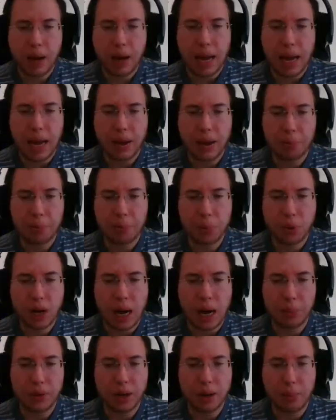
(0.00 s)
have
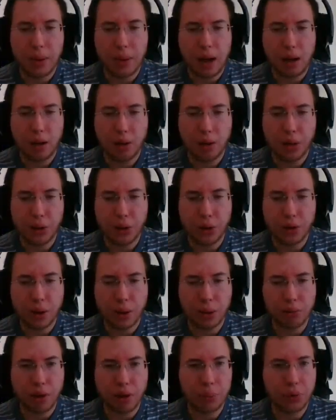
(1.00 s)
probably about
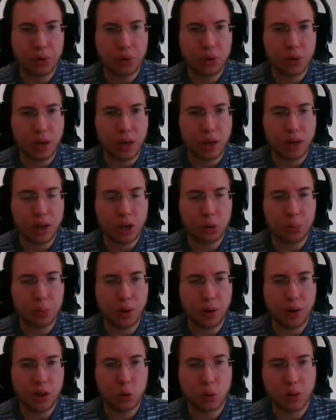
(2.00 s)
33%
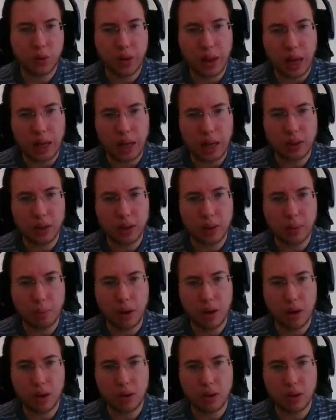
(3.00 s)
experience with that
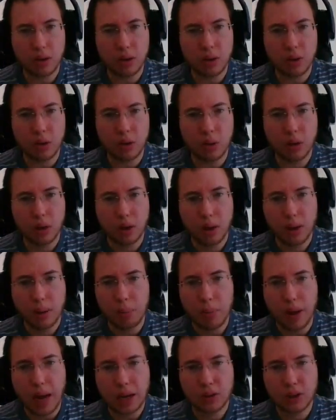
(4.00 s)
compared to
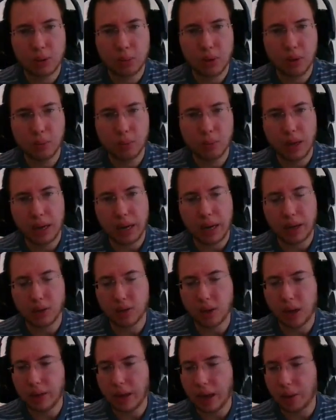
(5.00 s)
maximum, and I
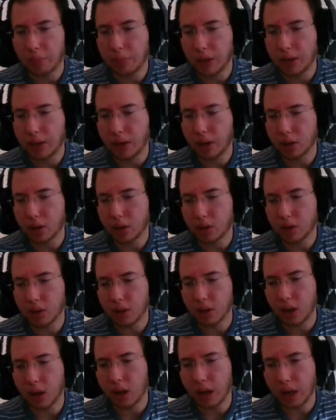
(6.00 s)
say that because
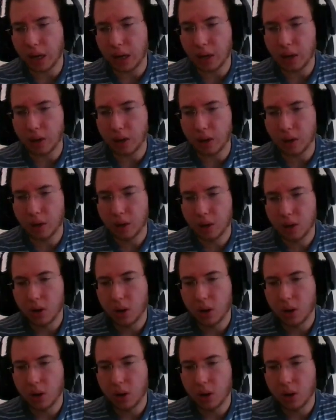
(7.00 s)
in